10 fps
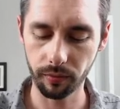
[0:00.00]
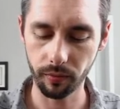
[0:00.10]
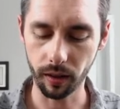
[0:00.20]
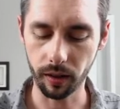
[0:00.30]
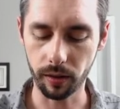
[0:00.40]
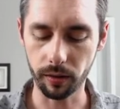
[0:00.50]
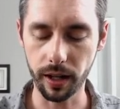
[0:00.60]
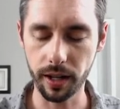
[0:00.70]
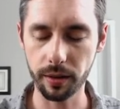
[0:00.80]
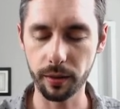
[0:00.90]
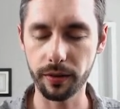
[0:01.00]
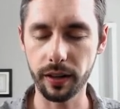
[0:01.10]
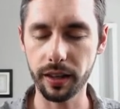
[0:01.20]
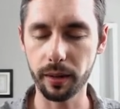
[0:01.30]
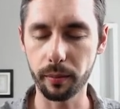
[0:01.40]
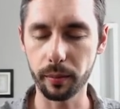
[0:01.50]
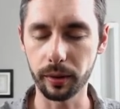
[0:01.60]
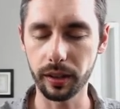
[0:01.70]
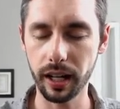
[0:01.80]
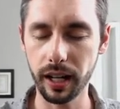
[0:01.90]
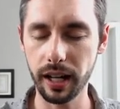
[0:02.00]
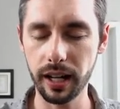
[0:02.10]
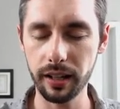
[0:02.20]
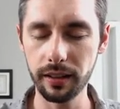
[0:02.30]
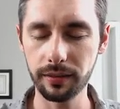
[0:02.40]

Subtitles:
All right, so we've got the bouquet.